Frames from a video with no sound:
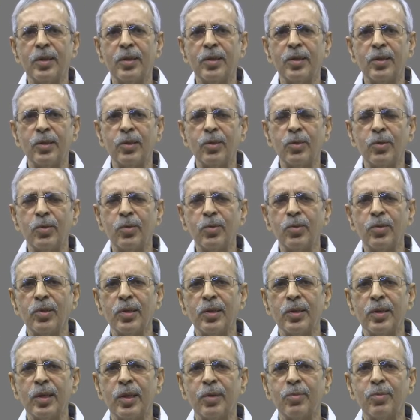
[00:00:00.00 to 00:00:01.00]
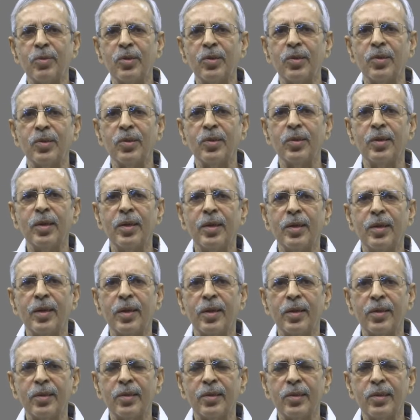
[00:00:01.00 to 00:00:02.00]
the intuition dimension
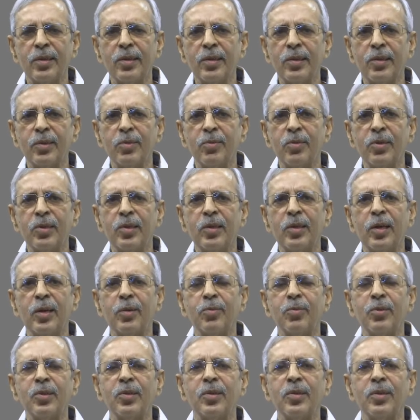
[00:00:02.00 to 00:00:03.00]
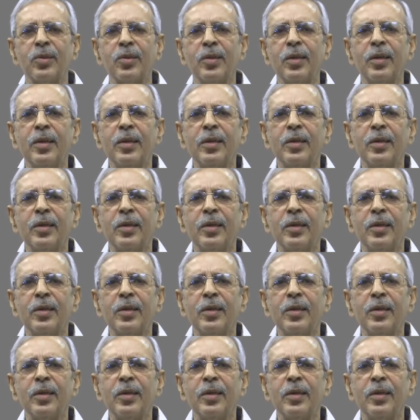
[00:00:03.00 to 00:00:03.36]
and creativity dimension.